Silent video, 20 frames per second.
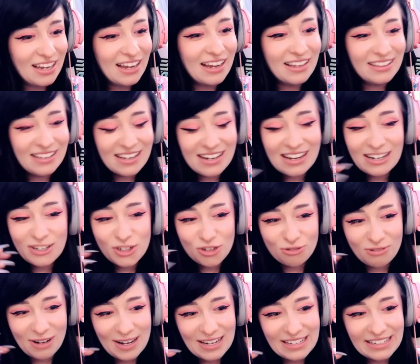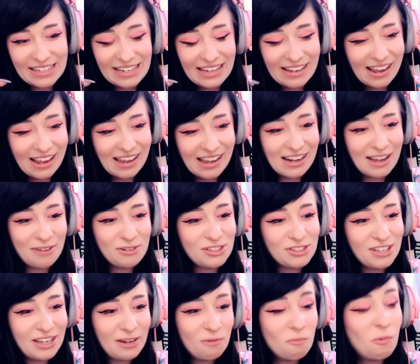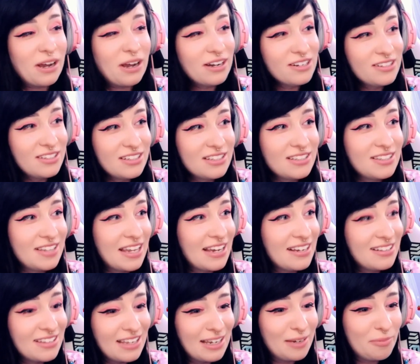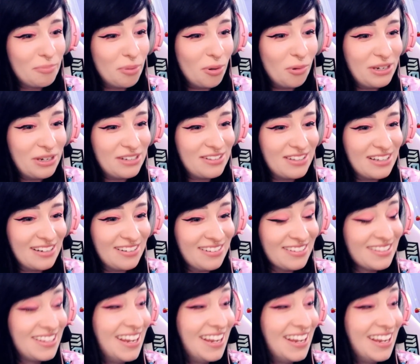And then I drank it and I was like, why does this taste like poison?